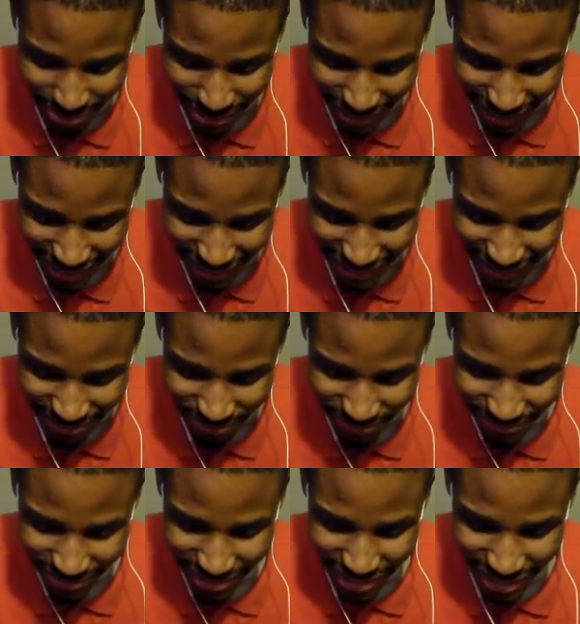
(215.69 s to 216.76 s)
Rose I'm telling OP.
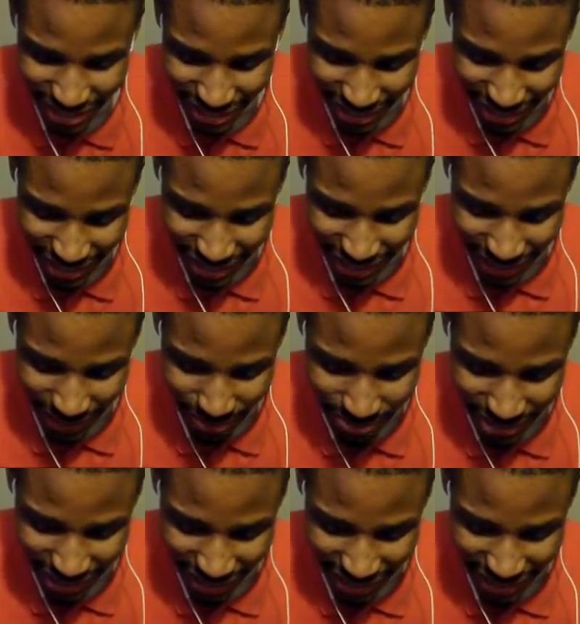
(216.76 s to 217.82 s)
you.
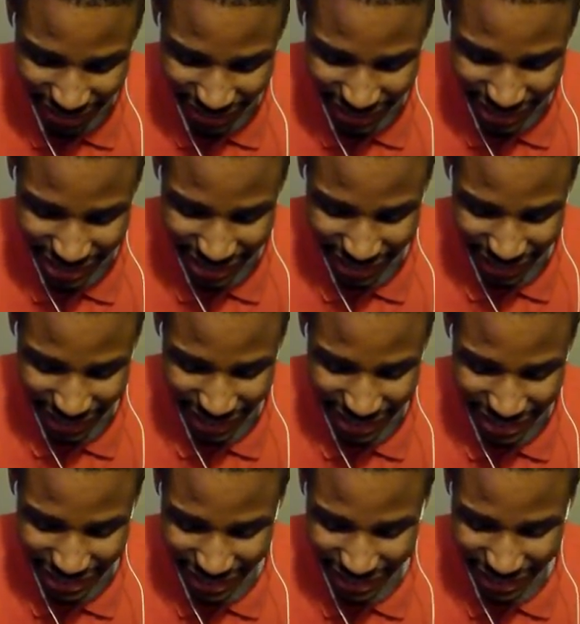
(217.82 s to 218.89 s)
I'm telling you, he's
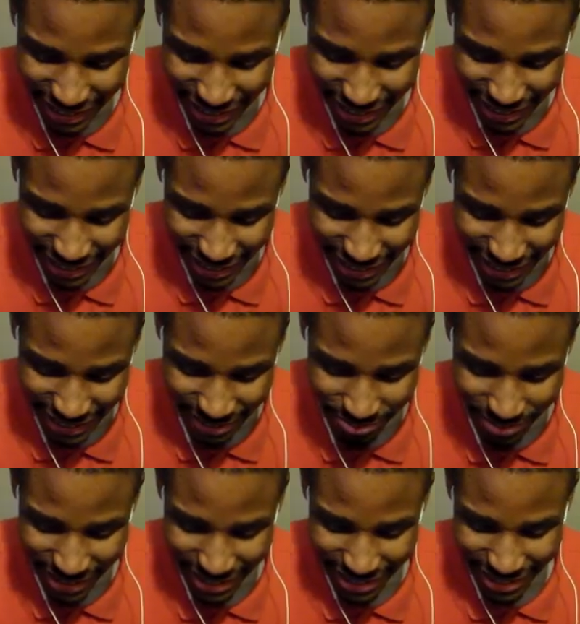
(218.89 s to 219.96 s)
clutch.
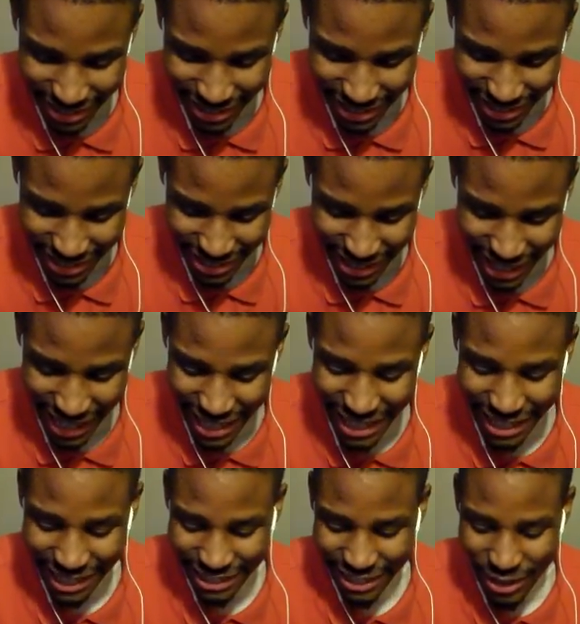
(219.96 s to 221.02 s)
Oh my goodness.
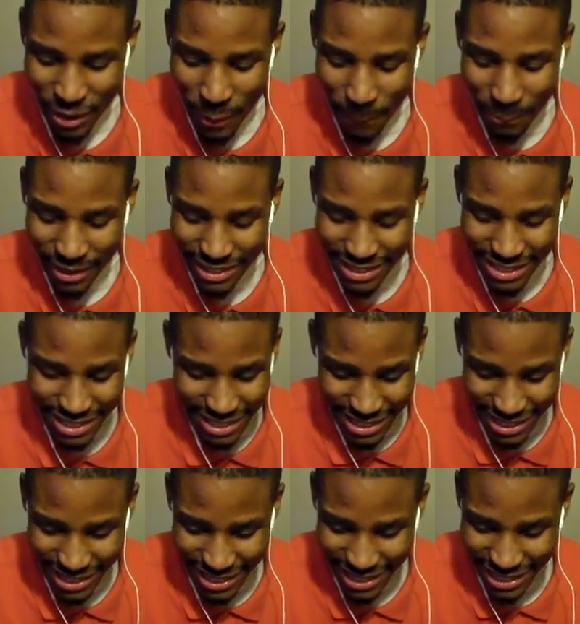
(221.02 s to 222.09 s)
He alone Rose is puts... gonna be the
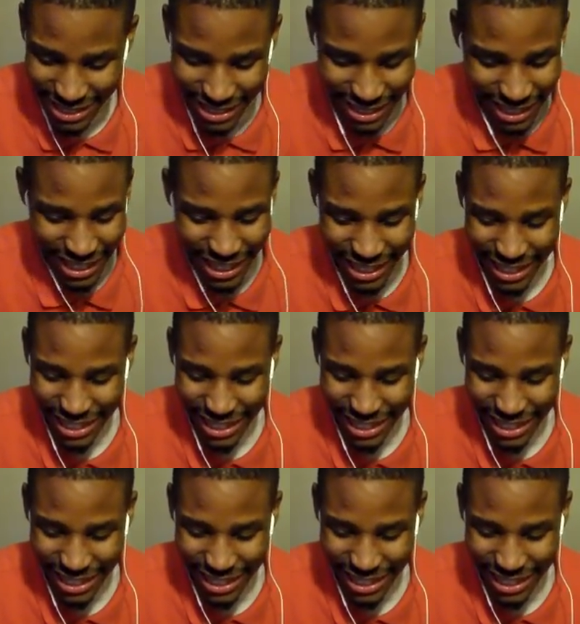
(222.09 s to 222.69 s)
end of you.